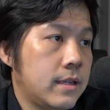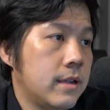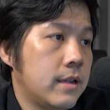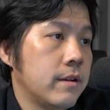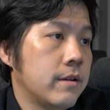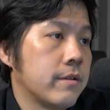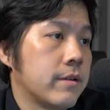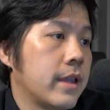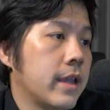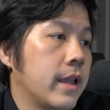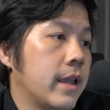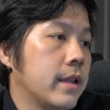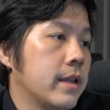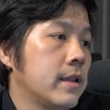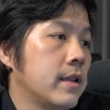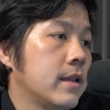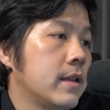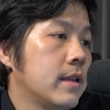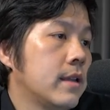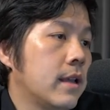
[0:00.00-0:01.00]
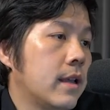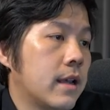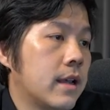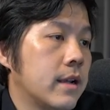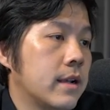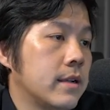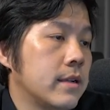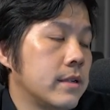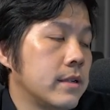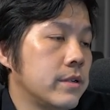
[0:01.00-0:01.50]
Okay,
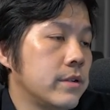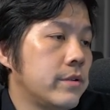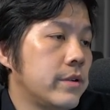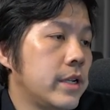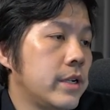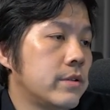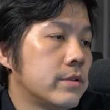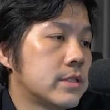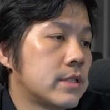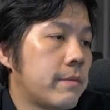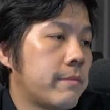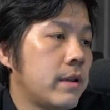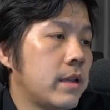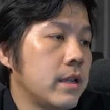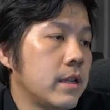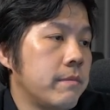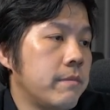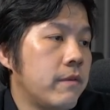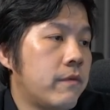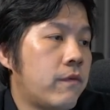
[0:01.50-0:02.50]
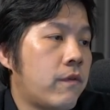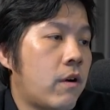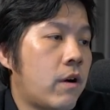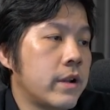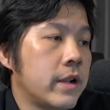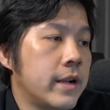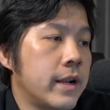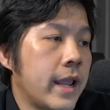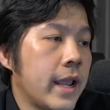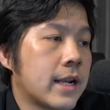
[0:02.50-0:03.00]
you need to submit it before the
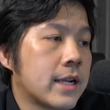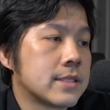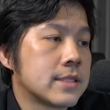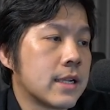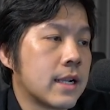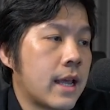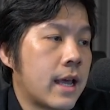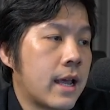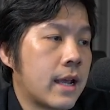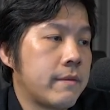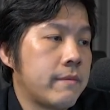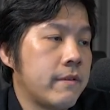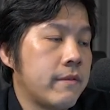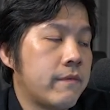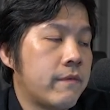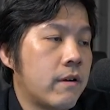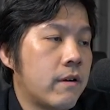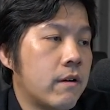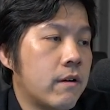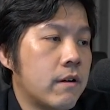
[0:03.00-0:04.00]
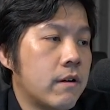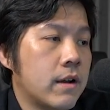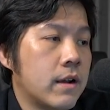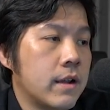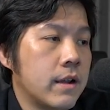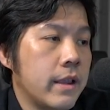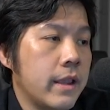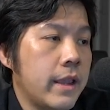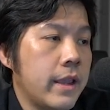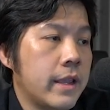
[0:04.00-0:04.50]
next class, before
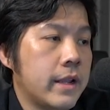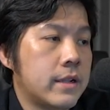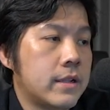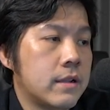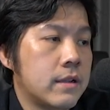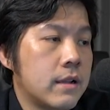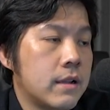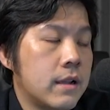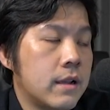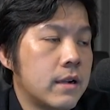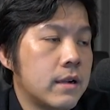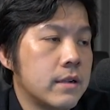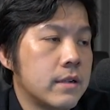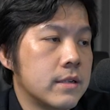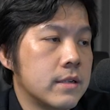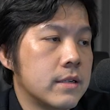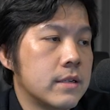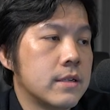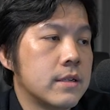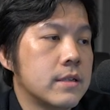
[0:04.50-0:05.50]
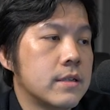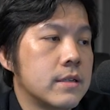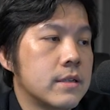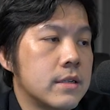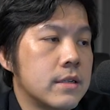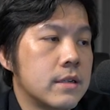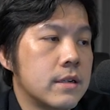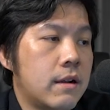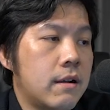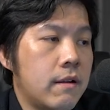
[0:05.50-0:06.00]

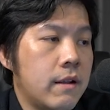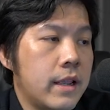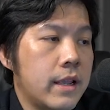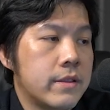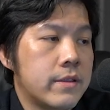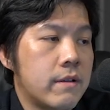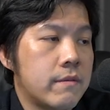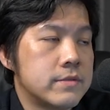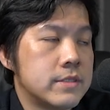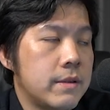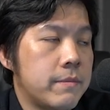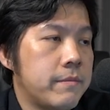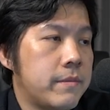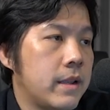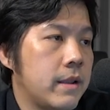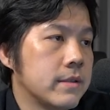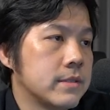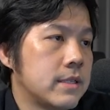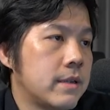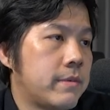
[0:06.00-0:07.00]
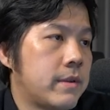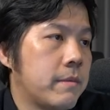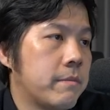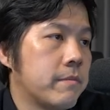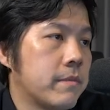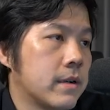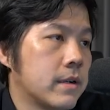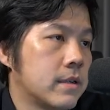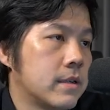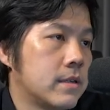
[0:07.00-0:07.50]
8th of
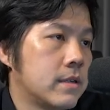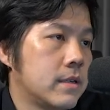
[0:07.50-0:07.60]
September.